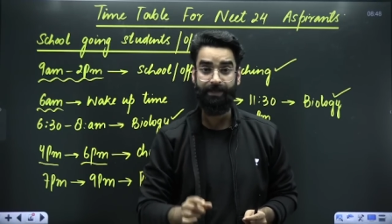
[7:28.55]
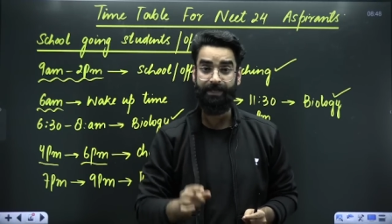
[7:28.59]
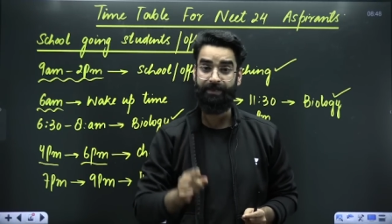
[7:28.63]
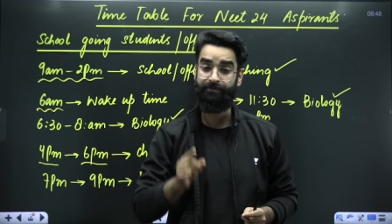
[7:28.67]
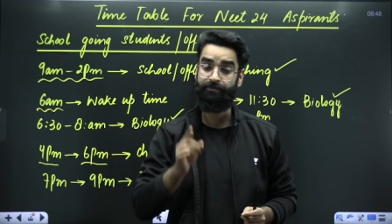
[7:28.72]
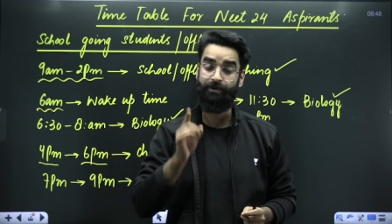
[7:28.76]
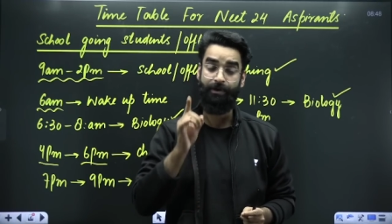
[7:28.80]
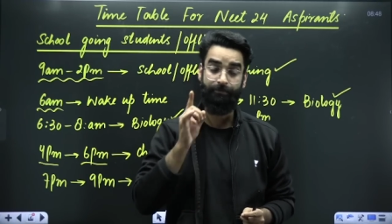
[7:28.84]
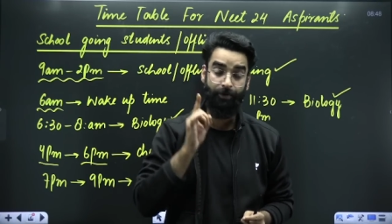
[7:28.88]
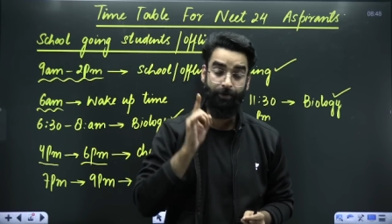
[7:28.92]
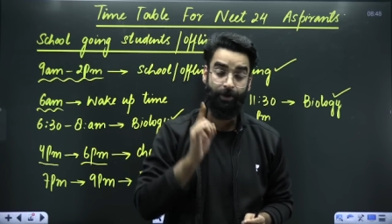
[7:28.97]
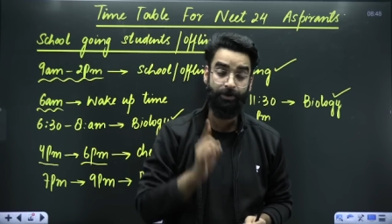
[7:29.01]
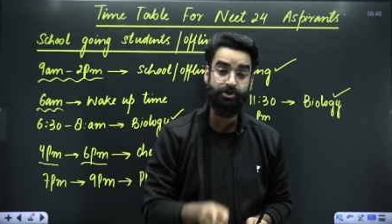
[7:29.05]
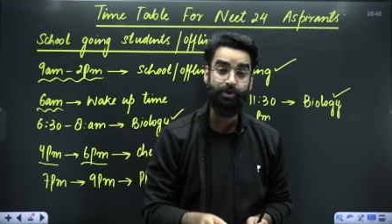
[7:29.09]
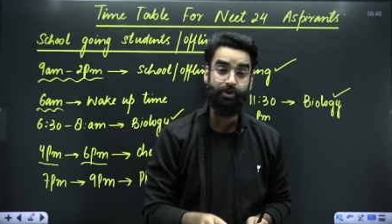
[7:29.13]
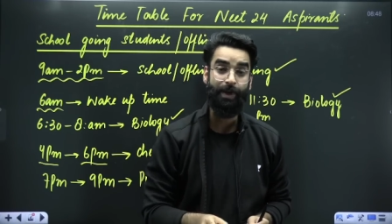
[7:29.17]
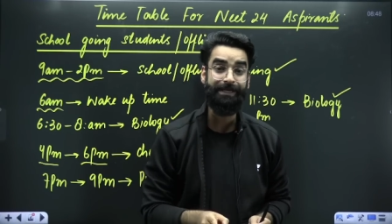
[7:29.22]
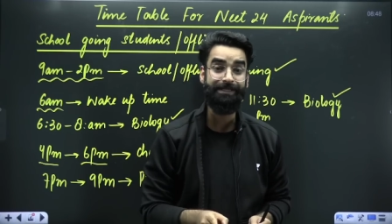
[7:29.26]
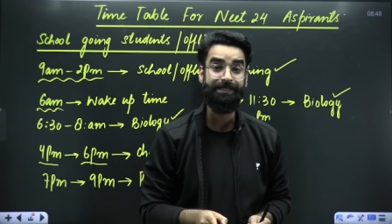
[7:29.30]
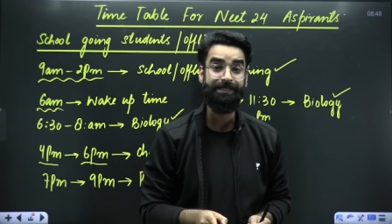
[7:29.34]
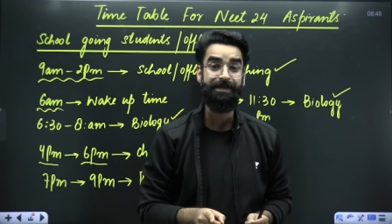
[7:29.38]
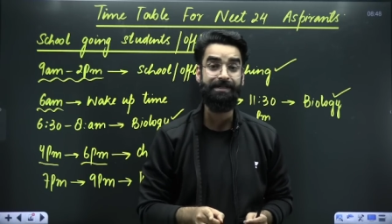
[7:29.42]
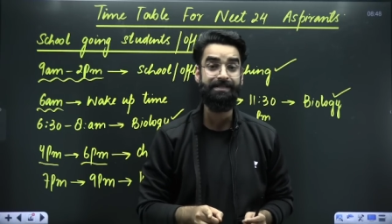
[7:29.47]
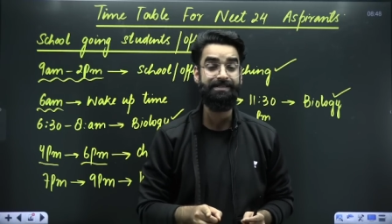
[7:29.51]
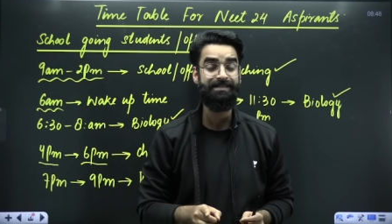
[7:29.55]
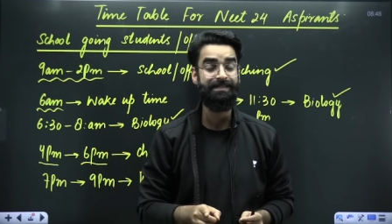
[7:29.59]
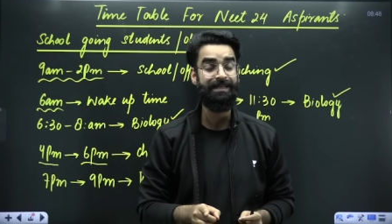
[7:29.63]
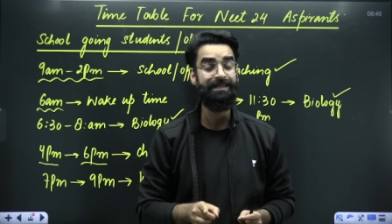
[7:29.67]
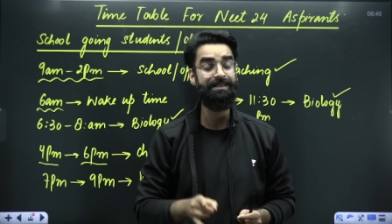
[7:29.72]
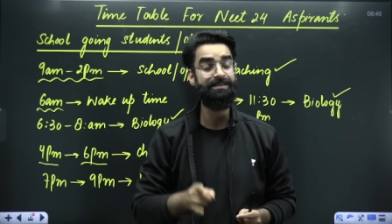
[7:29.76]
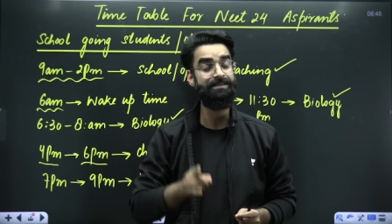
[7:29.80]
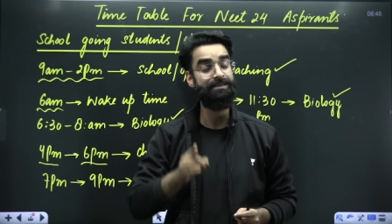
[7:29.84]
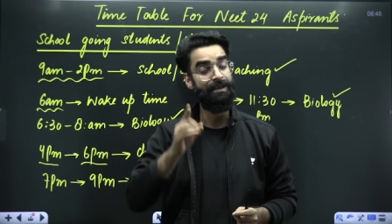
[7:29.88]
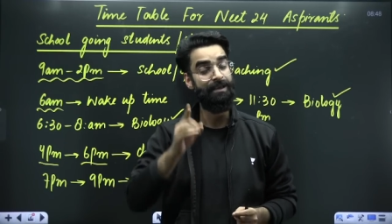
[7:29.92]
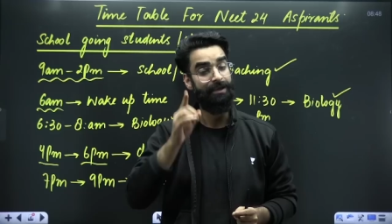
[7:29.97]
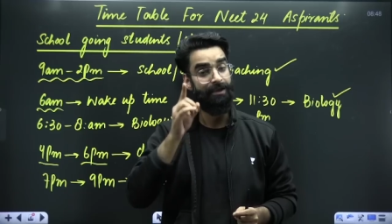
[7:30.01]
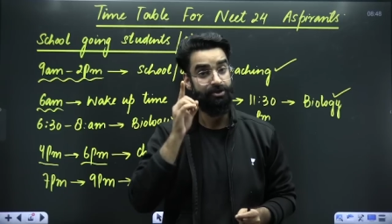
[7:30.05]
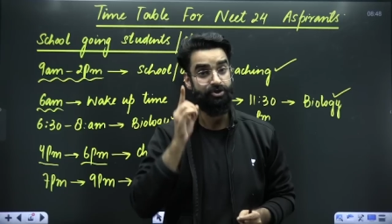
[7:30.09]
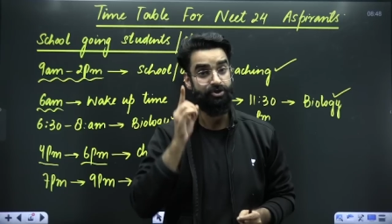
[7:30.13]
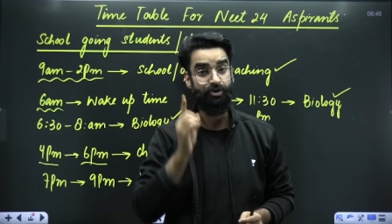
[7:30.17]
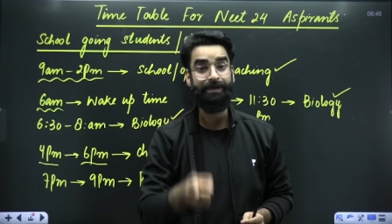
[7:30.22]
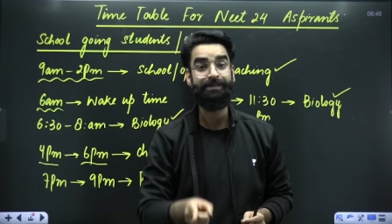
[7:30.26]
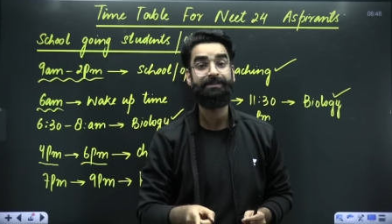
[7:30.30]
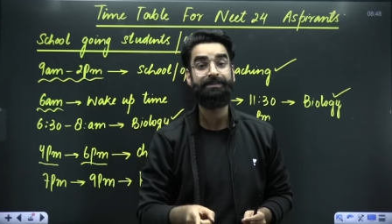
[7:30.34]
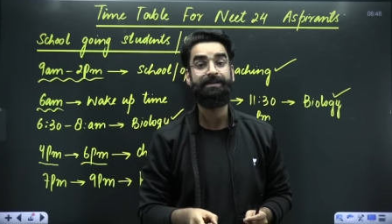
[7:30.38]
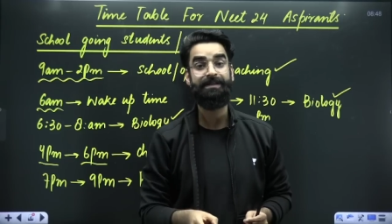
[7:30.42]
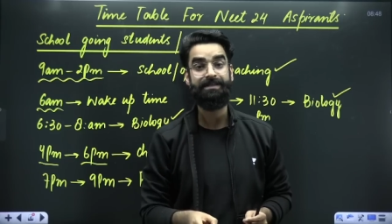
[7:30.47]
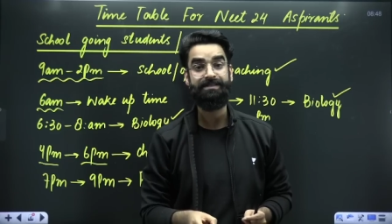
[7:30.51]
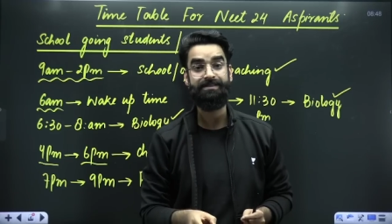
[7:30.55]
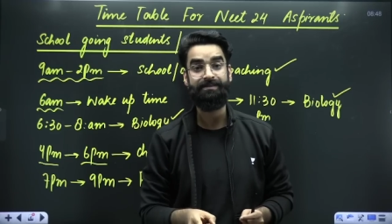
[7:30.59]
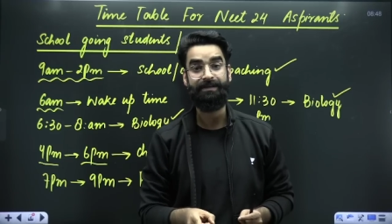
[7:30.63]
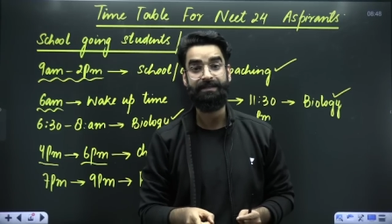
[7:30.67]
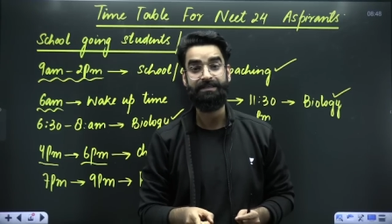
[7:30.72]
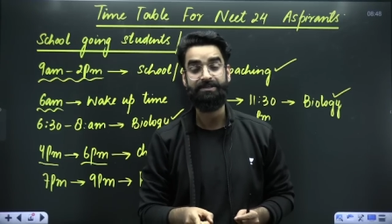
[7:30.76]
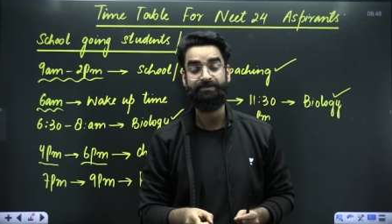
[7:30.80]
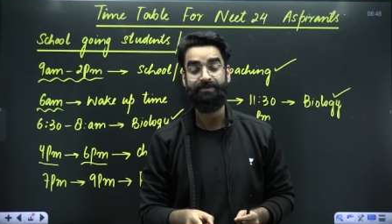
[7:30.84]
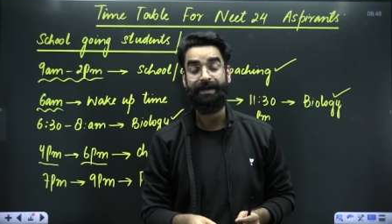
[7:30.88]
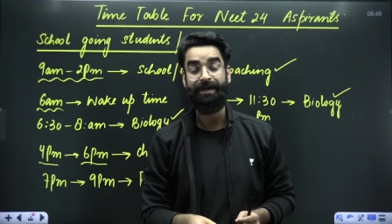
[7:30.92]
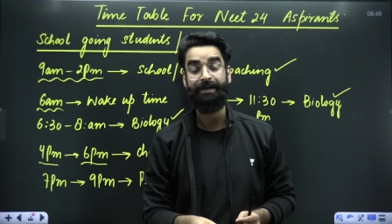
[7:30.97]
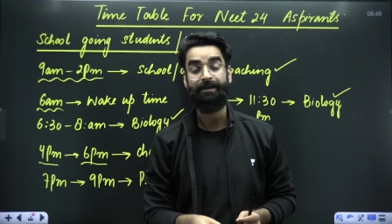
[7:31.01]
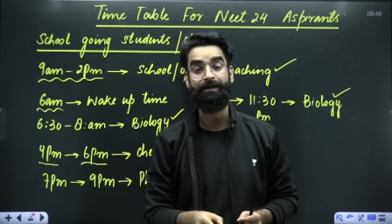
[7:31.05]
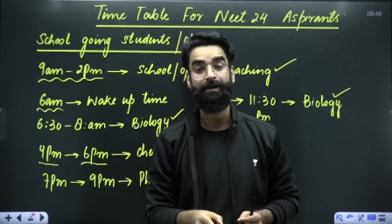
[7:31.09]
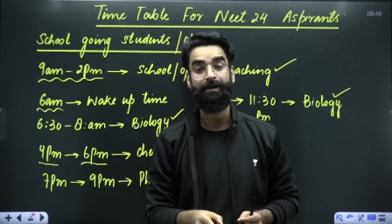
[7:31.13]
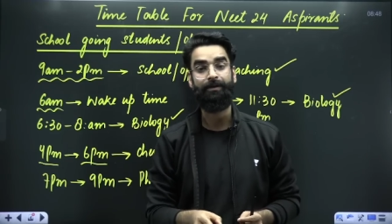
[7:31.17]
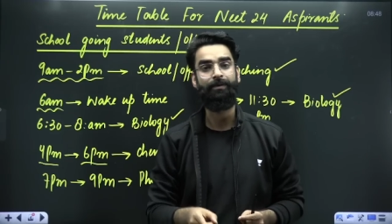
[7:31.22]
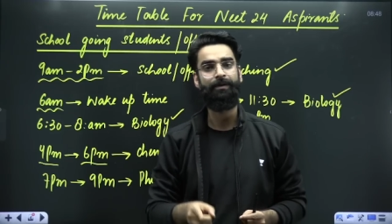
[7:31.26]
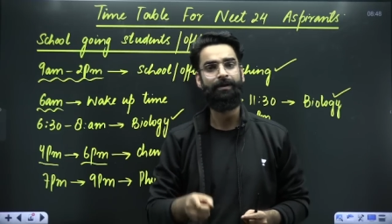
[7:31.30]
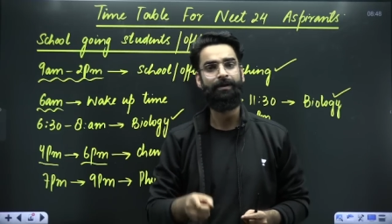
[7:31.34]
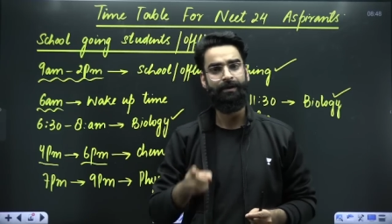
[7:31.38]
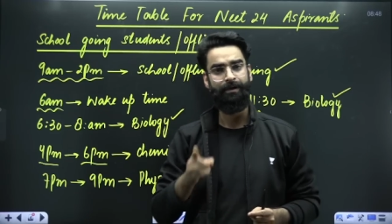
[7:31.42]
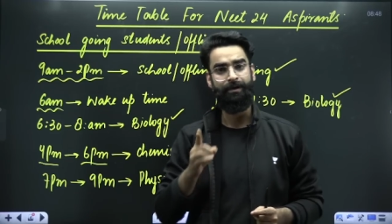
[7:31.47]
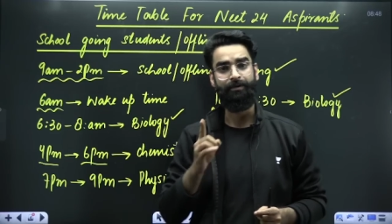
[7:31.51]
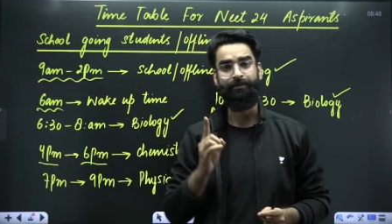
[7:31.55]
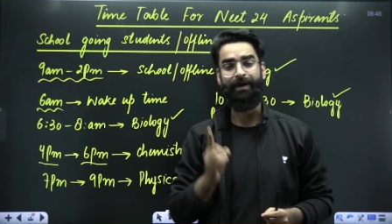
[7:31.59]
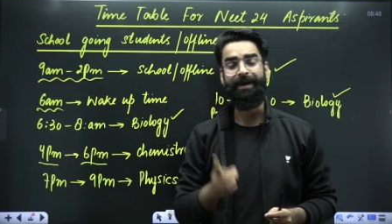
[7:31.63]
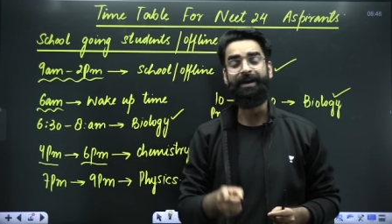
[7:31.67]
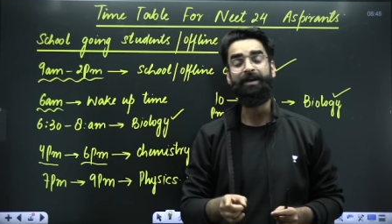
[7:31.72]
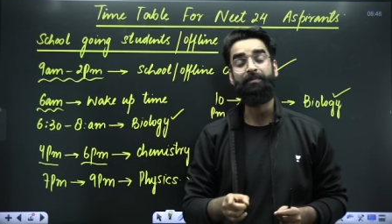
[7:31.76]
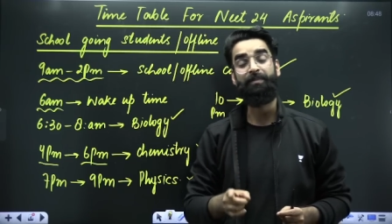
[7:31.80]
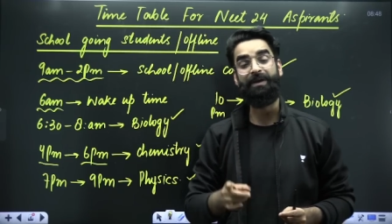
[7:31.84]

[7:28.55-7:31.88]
If you have not joined the test series, join the test series right now, right?